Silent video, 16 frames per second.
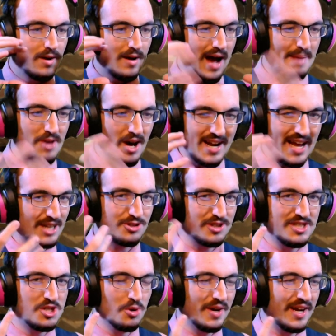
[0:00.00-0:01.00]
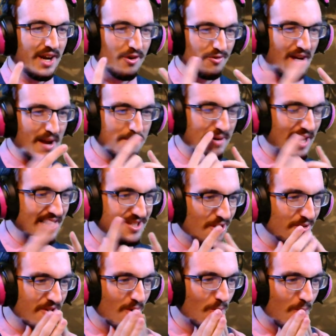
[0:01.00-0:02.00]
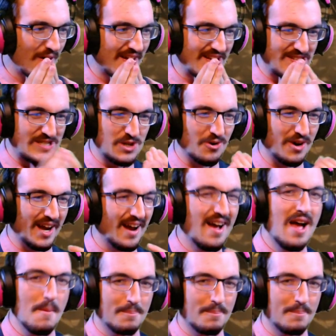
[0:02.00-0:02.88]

I'm not actually doing it right, but I don't know what he's doing.